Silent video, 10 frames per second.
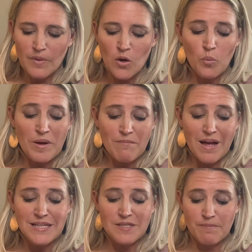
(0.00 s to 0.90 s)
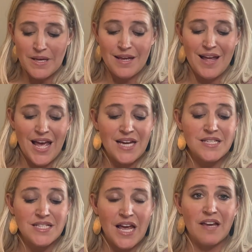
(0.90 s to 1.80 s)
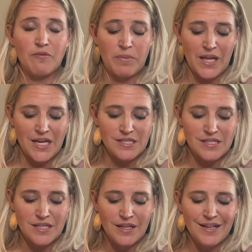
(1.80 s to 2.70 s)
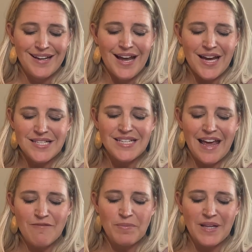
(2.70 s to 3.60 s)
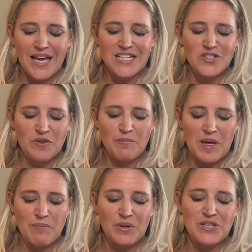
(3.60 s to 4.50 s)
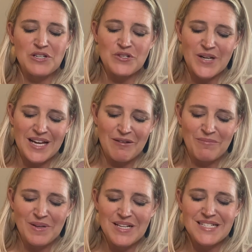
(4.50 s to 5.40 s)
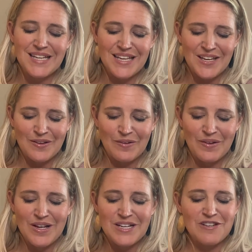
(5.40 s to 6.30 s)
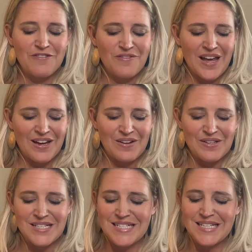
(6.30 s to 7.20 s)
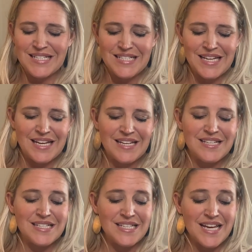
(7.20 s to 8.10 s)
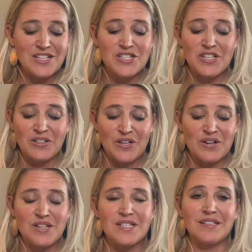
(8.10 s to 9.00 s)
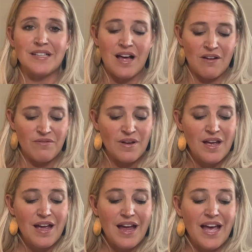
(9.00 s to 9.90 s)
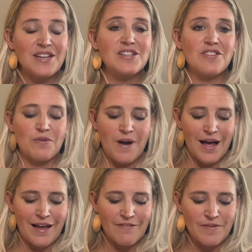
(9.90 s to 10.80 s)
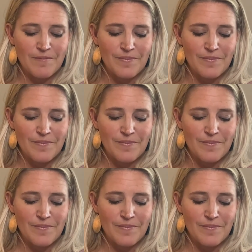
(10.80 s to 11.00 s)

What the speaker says: We must be a safe place for people to dream, to heal, to fail, to succeed, to teach, to learn, to love, and to thrive.